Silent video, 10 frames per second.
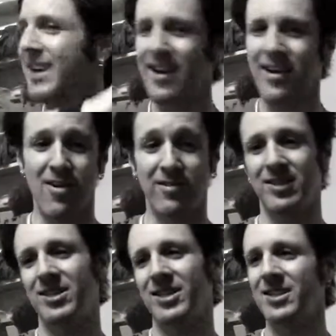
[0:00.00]
10, I call it.
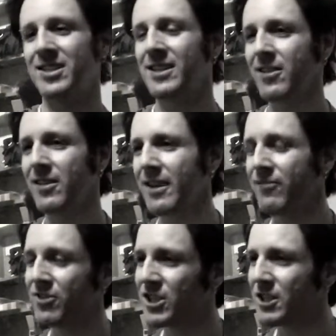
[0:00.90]
There's a 16 on the
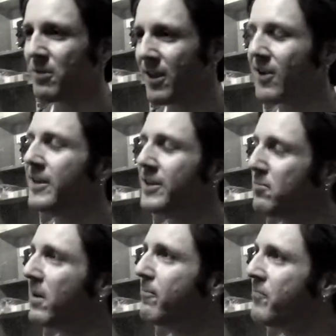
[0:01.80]
left. There's similarities,
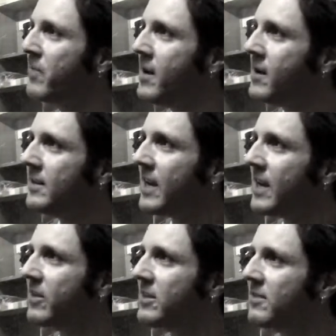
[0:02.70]
but
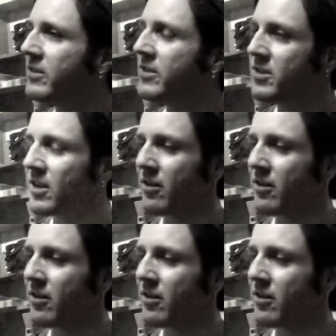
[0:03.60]
definite differences.